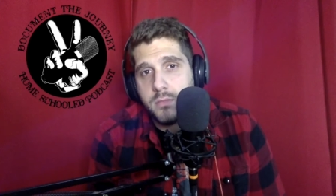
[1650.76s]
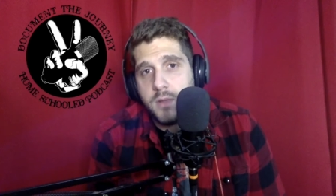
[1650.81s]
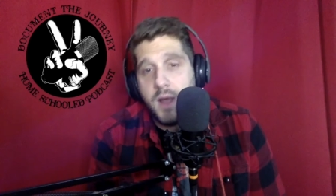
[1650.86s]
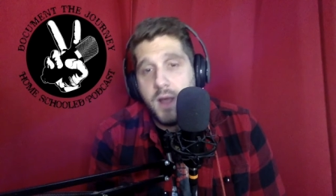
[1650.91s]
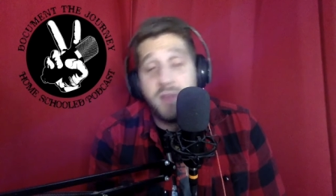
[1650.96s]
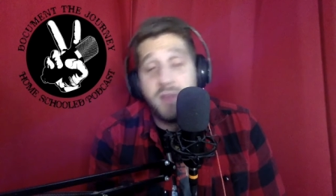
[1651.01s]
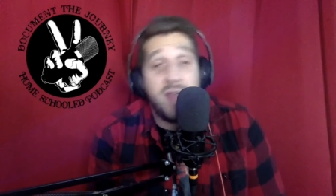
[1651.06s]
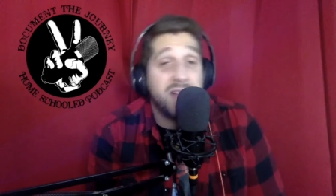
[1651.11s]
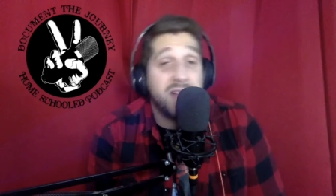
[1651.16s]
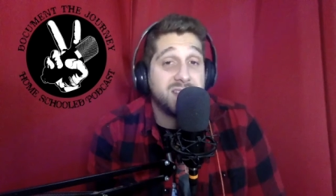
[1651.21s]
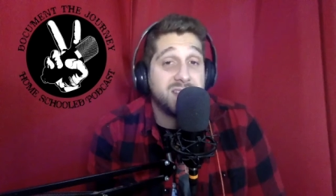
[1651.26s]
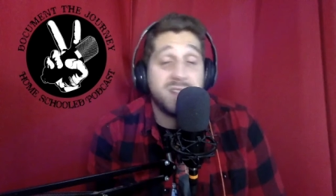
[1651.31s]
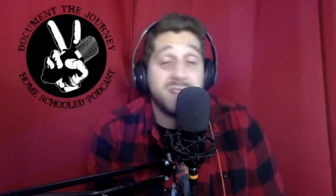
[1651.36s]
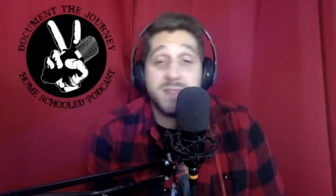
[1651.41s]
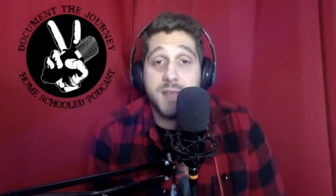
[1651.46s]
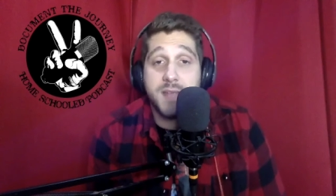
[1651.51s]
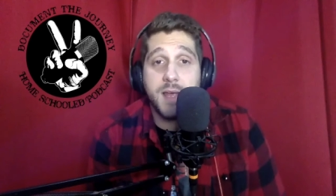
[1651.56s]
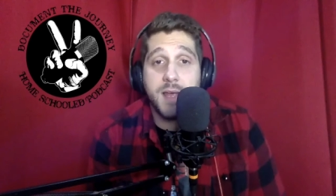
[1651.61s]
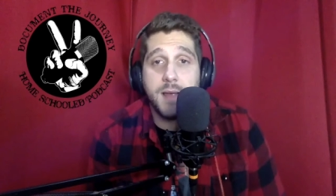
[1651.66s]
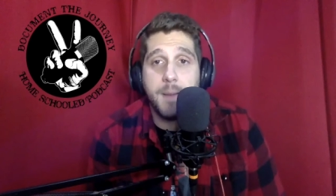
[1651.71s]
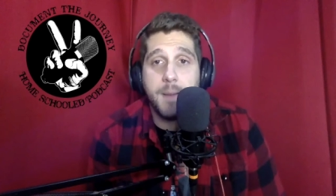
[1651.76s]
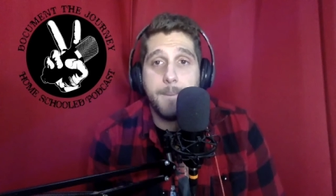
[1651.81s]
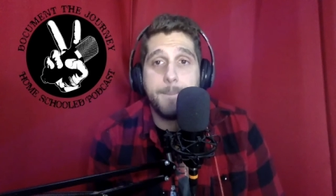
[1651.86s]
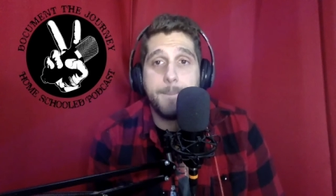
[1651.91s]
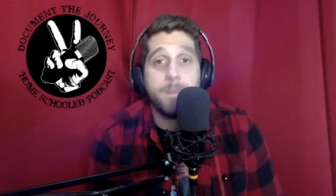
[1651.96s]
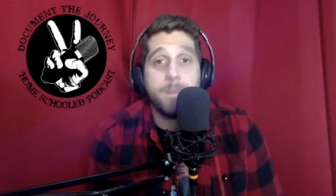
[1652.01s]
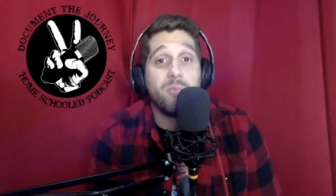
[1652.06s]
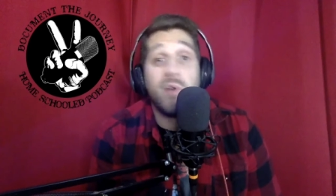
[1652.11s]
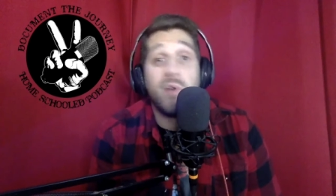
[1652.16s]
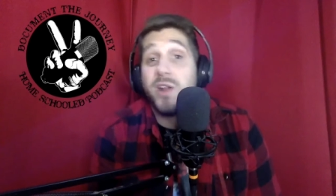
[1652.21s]
And that's the saying.
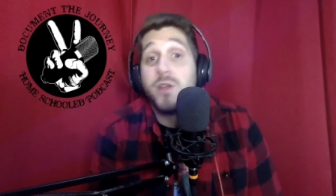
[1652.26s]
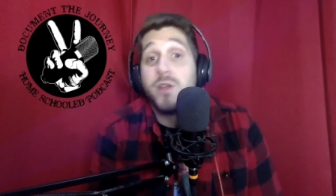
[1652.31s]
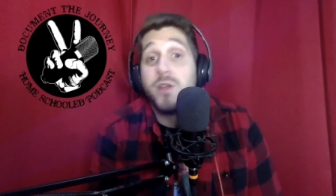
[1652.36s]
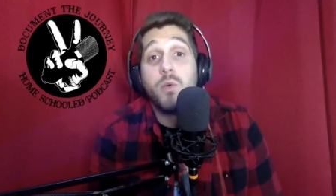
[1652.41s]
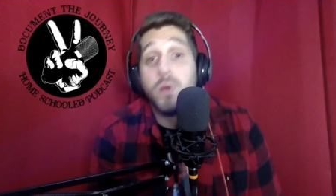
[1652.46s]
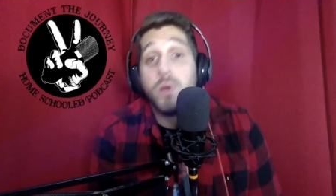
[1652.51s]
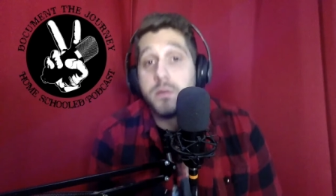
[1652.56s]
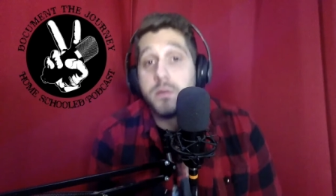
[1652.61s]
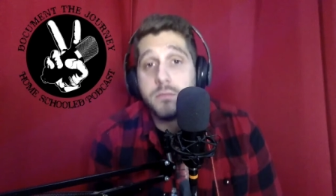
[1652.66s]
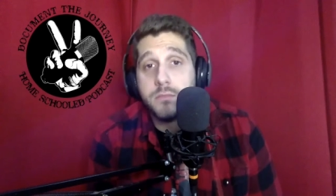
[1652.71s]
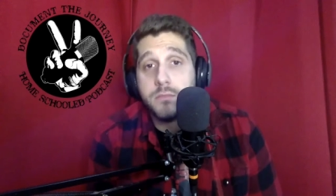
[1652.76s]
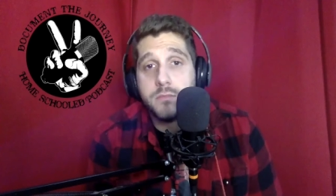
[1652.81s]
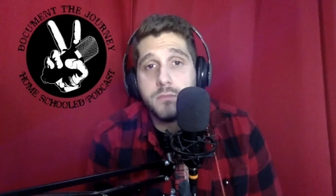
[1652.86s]
Write a new one.